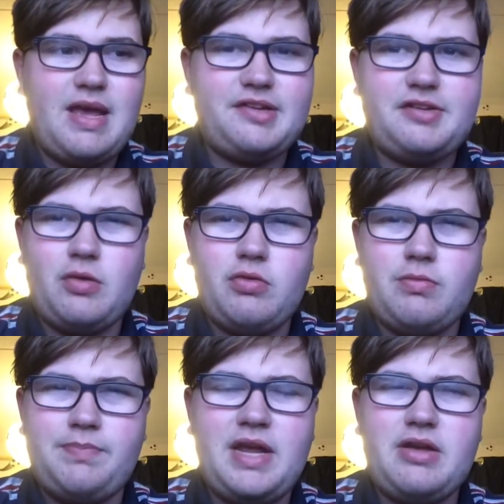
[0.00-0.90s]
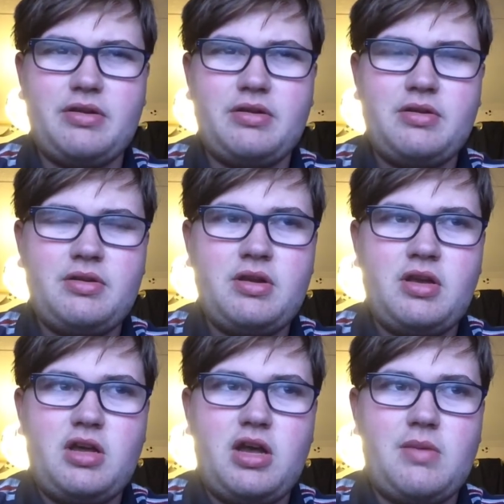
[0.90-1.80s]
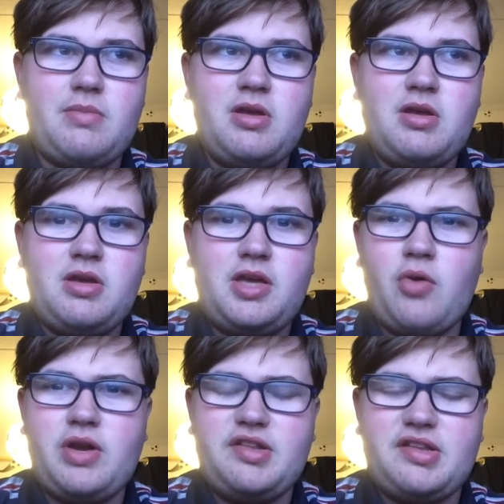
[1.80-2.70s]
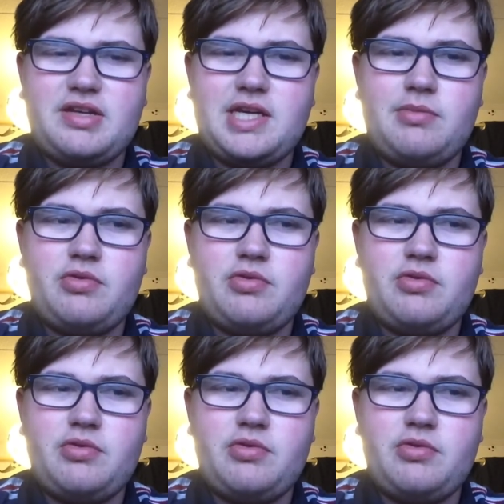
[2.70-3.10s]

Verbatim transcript: Exeter were unbeaten um, going into that game.